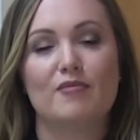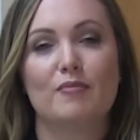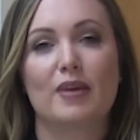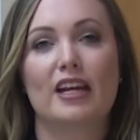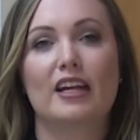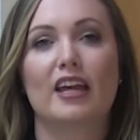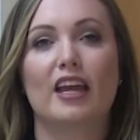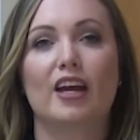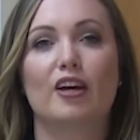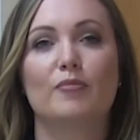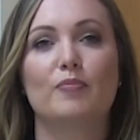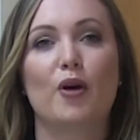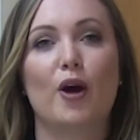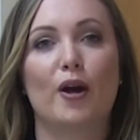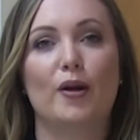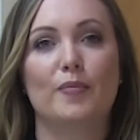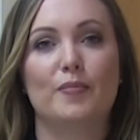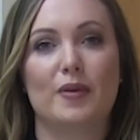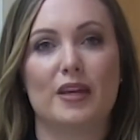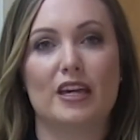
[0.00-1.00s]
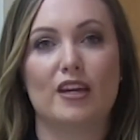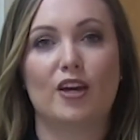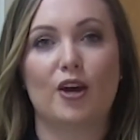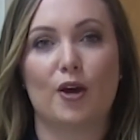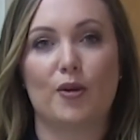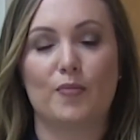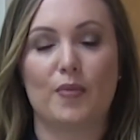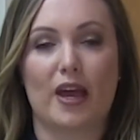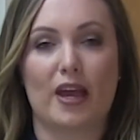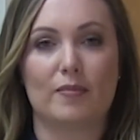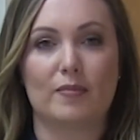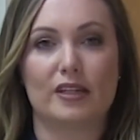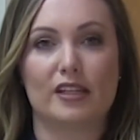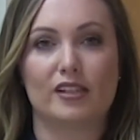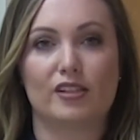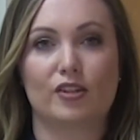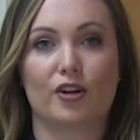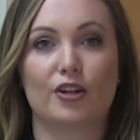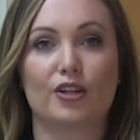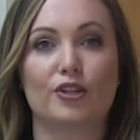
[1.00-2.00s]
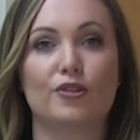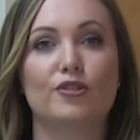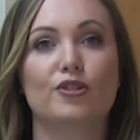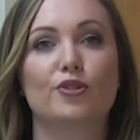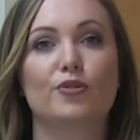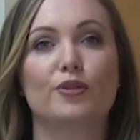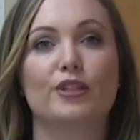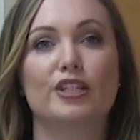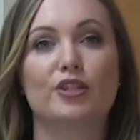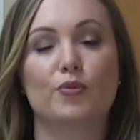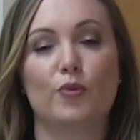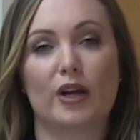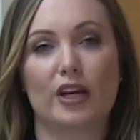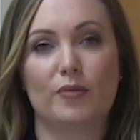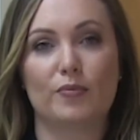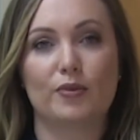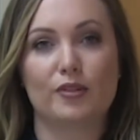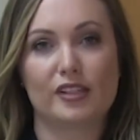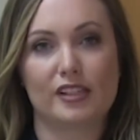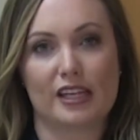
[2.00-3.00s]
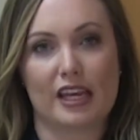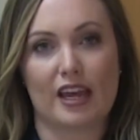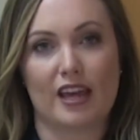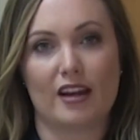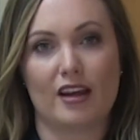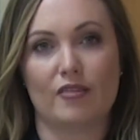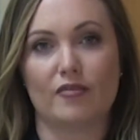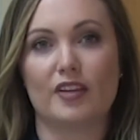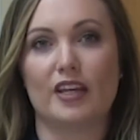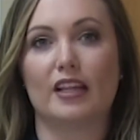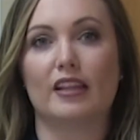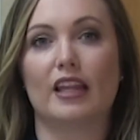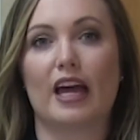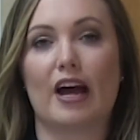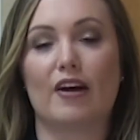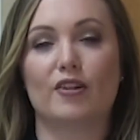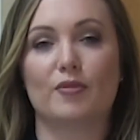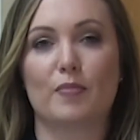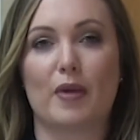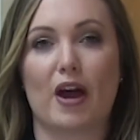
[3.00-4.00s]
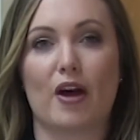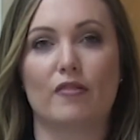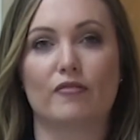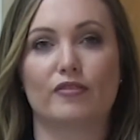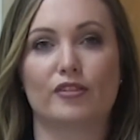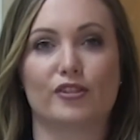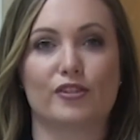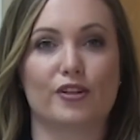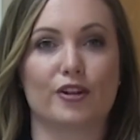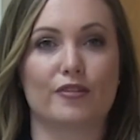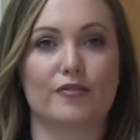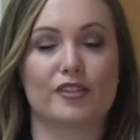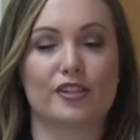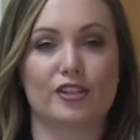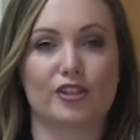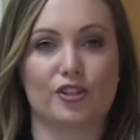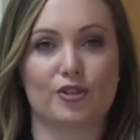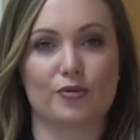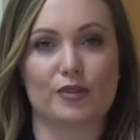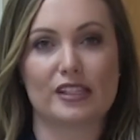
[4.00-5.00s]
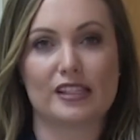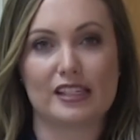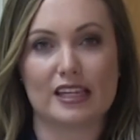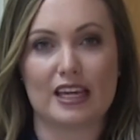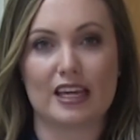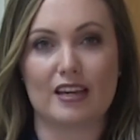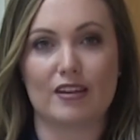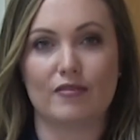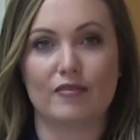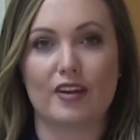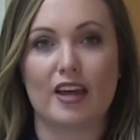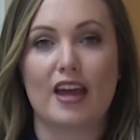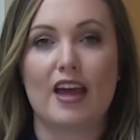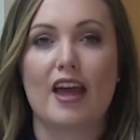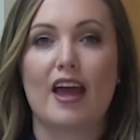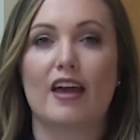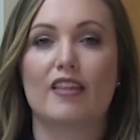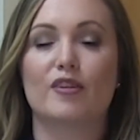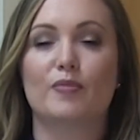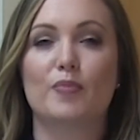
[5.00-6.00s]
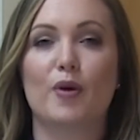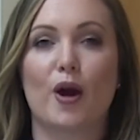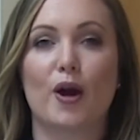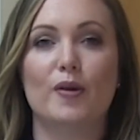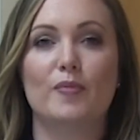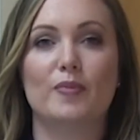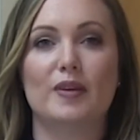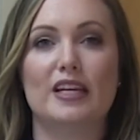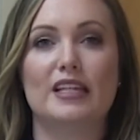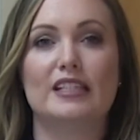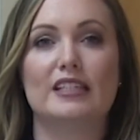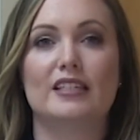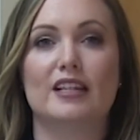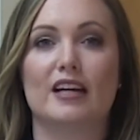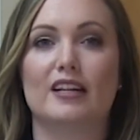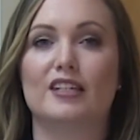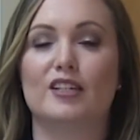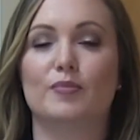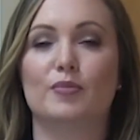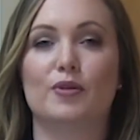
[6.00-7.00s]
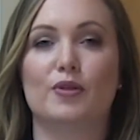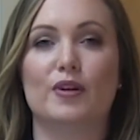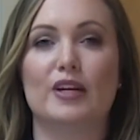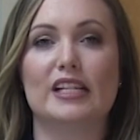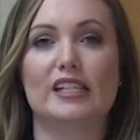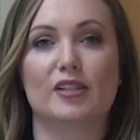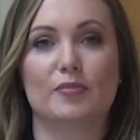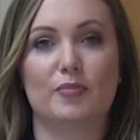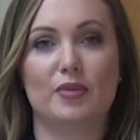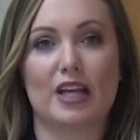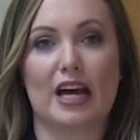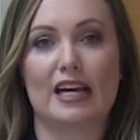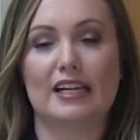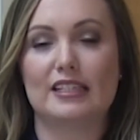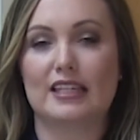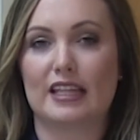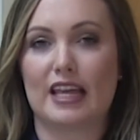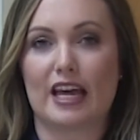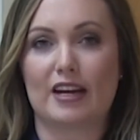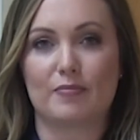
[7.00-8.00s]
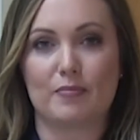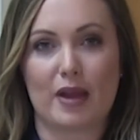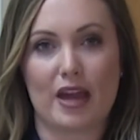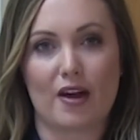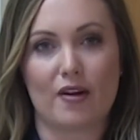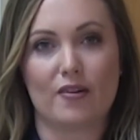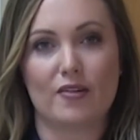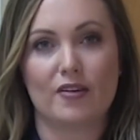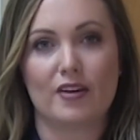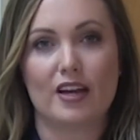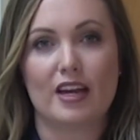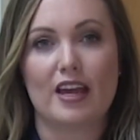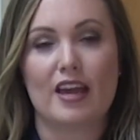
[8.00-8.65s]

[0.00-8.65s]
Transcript: Medicare Part B copayments are usually 20% of the allowed amount for services you receive, and the Part B deductible is applied to that amount.